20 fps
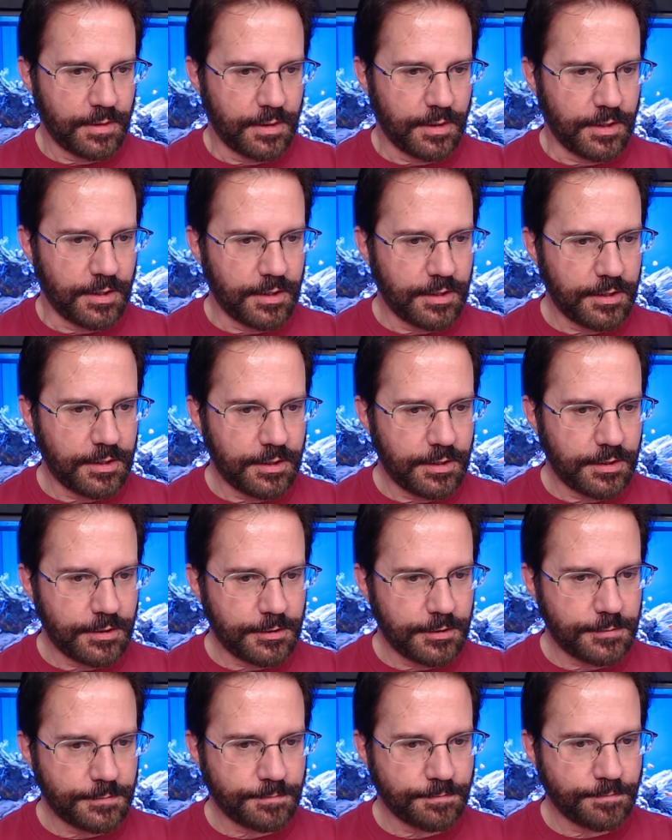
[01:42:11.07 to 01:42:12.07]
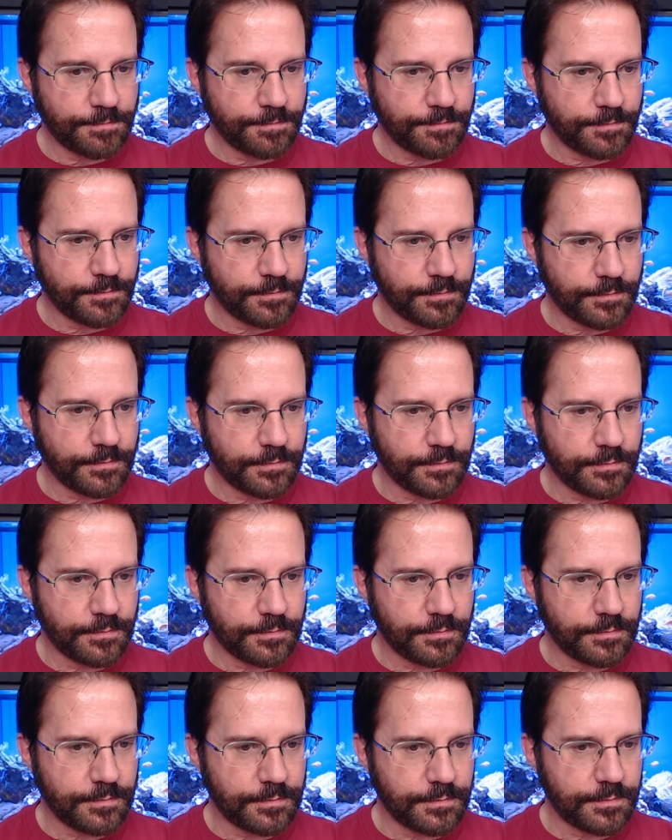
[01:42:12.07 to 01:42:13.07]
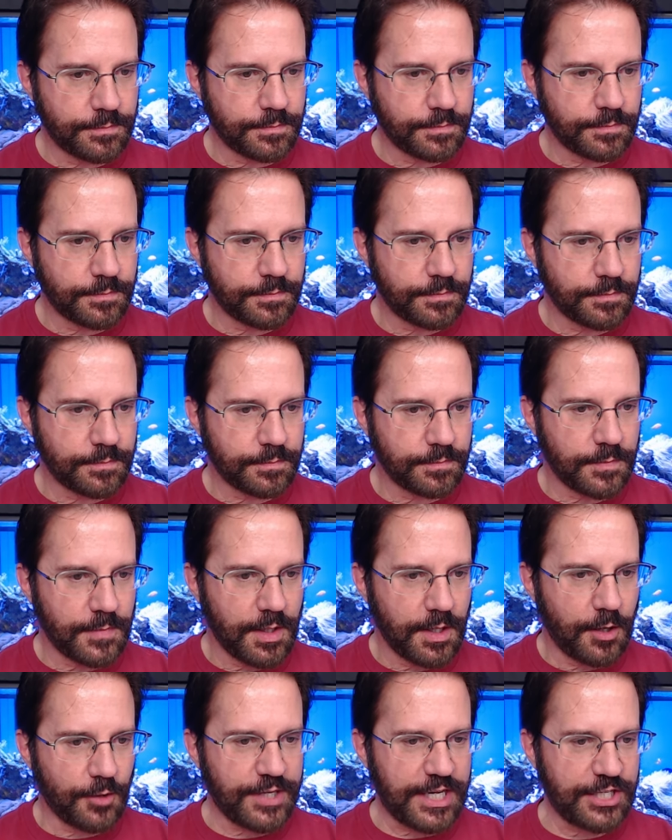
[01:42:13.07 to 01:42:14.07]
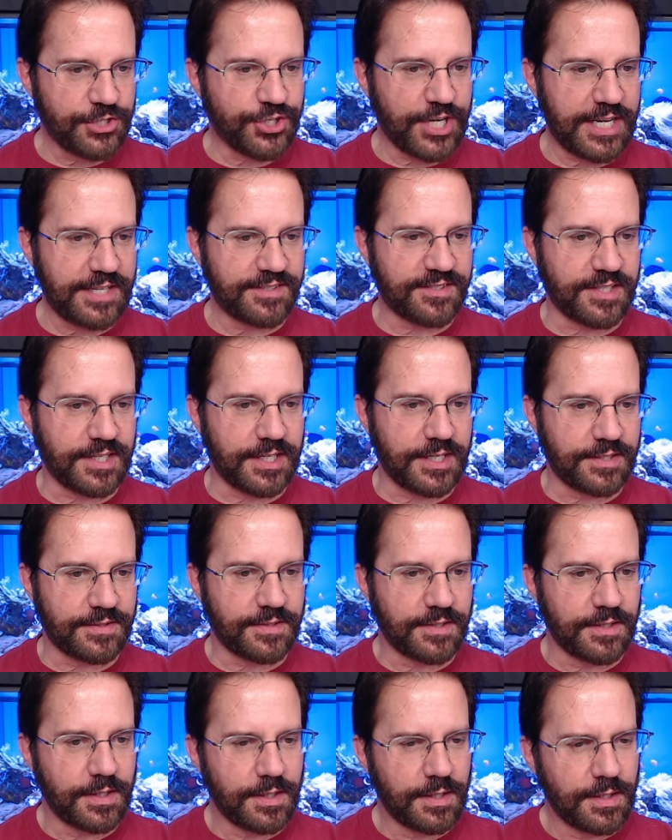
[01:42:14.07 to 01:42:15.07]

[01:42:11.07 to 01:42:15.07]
Okay, Jay says,